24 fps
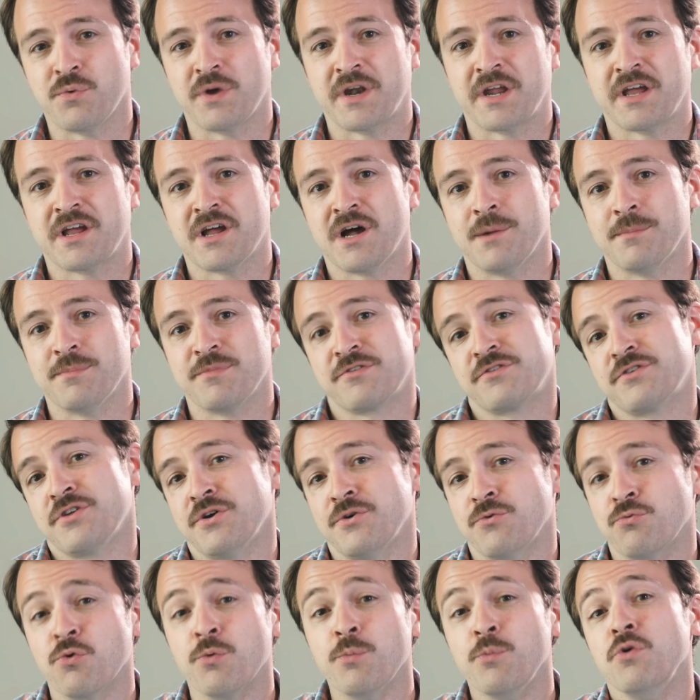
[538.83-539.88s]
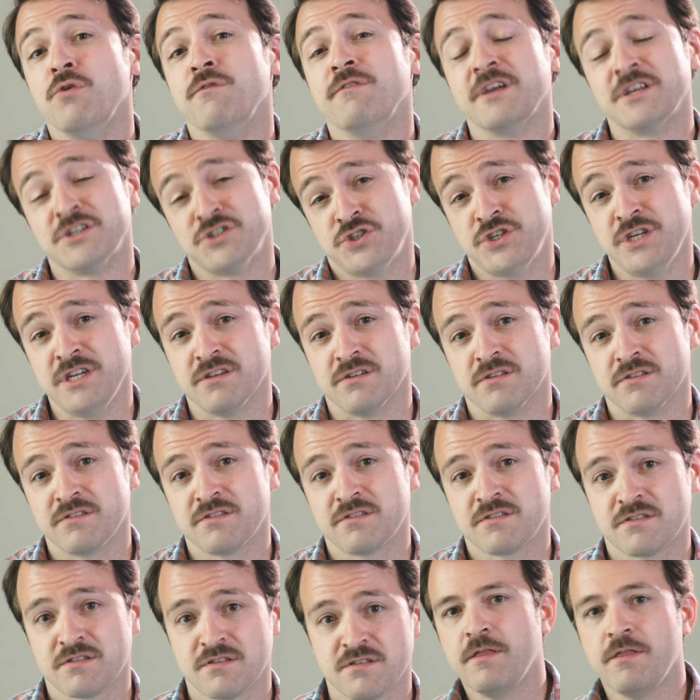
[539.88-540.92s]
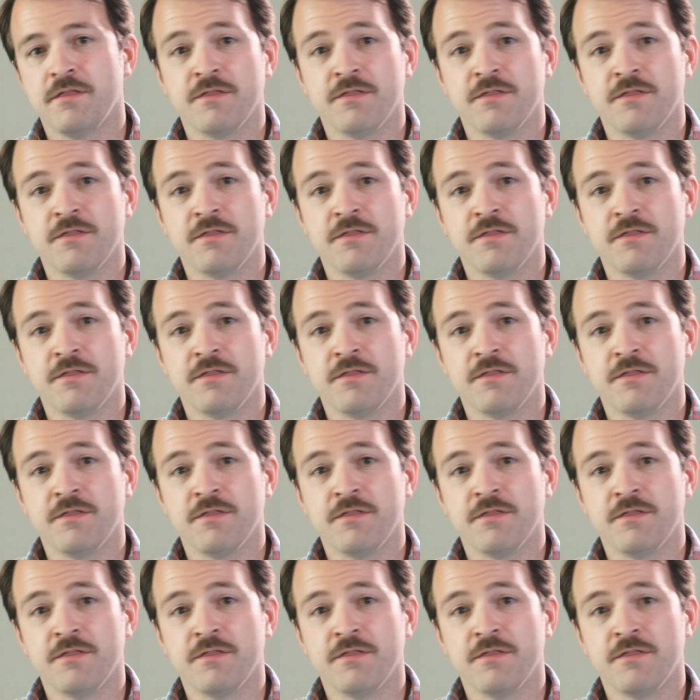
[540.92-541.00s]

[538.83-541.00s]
when it comes to removing shields.